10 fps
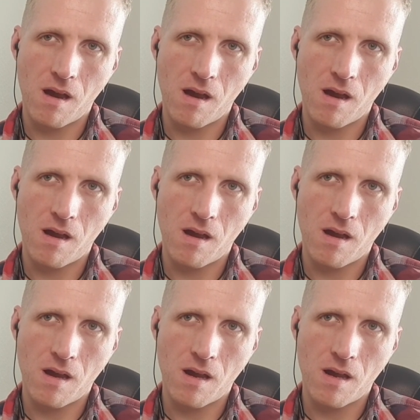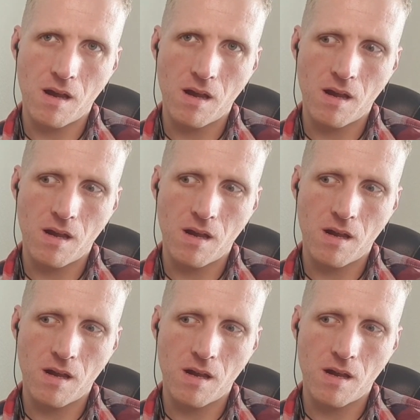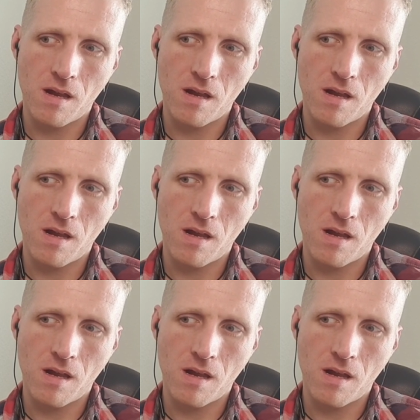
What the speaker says: Nothing is said.